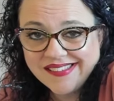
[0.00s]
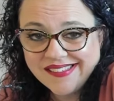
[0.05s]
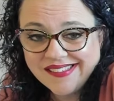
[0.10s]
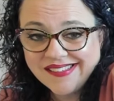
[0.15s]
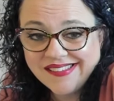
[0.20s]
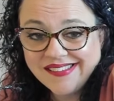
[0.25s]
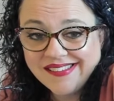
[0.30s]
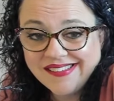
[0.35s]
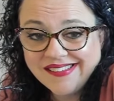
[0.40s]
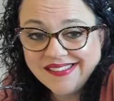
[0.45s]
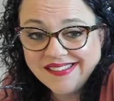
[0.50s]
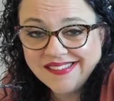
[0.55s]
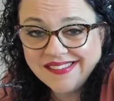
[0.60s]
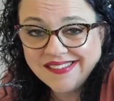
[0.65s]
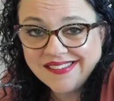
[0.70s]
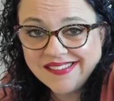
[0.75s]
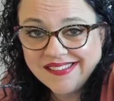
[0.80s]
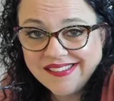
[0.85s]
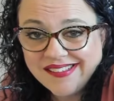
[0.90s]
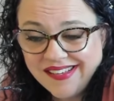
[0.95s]

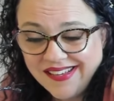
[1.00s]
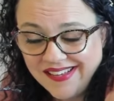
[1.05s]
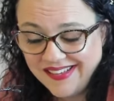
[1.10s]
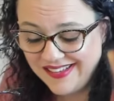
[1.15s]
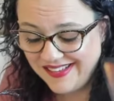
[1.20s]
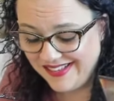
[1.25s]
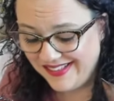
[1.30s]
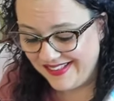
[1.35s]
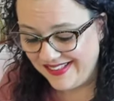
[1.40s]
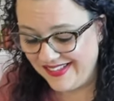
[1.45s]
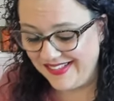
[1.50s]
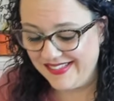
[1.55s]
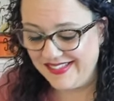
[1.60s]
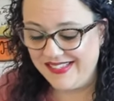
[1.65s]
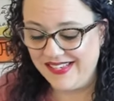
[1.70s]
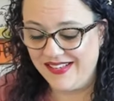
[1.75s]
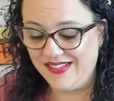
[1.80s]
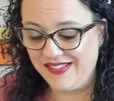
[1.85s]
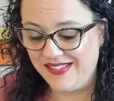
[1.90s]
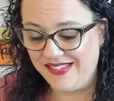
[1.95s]
That
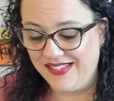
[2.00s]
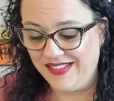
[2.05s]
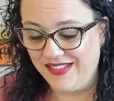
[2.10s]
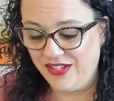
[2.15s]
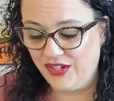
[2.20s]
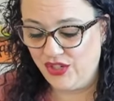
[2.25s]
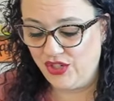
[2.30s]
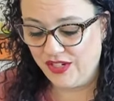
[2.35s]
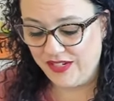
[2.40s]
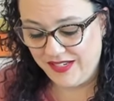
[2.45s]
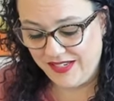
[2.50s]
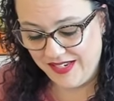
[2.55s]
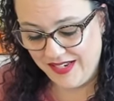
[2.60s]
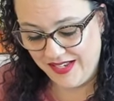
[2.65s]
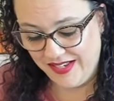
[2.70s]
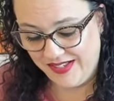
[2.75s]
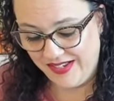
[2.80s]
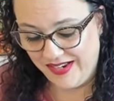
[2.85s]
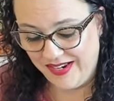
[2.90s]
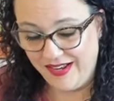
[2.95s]
sounds delicious,
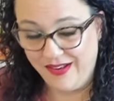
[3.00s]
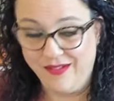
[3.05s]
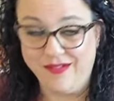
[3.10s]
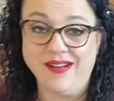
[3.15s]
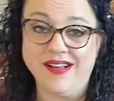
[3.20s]
doesn't it?